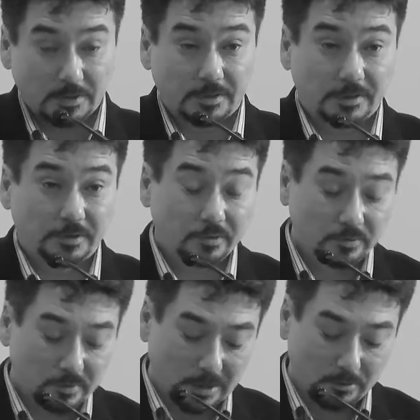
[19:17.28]
They
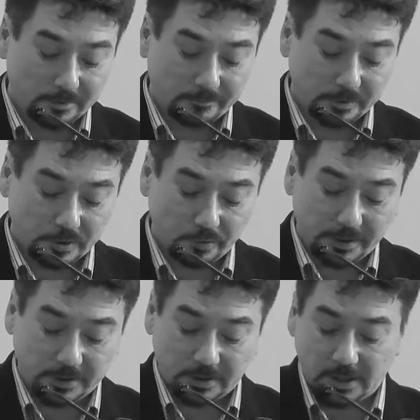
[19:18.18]
do, however,
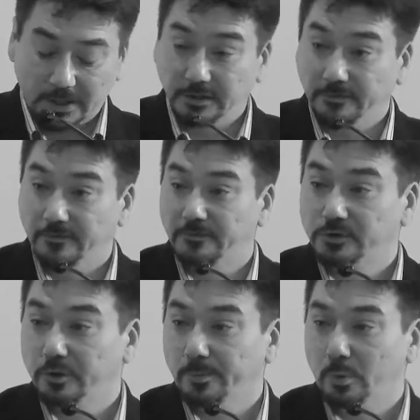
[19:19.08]
create a kind of
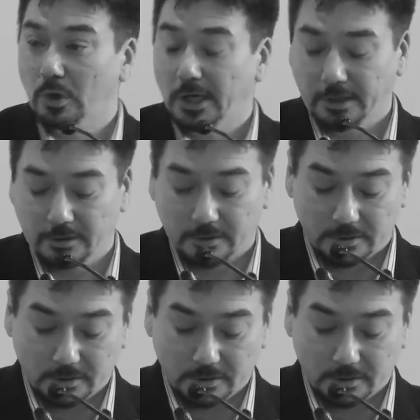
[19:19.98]
tripwire